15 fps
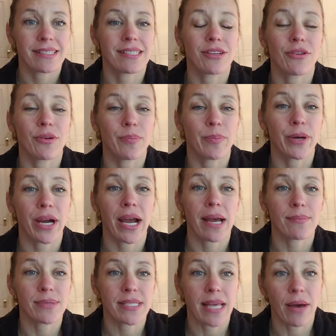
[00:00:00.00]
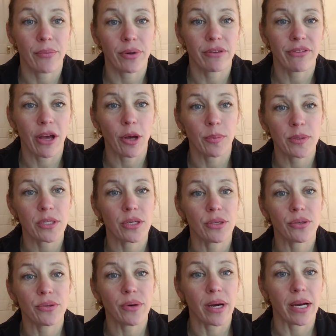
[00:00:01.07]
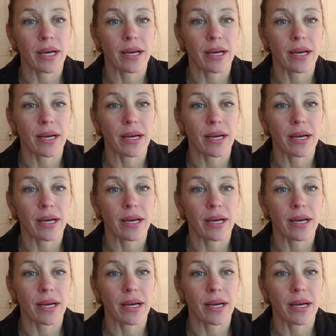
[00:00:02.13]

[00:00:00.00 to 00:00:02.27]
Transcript: so perhaps that would have helped you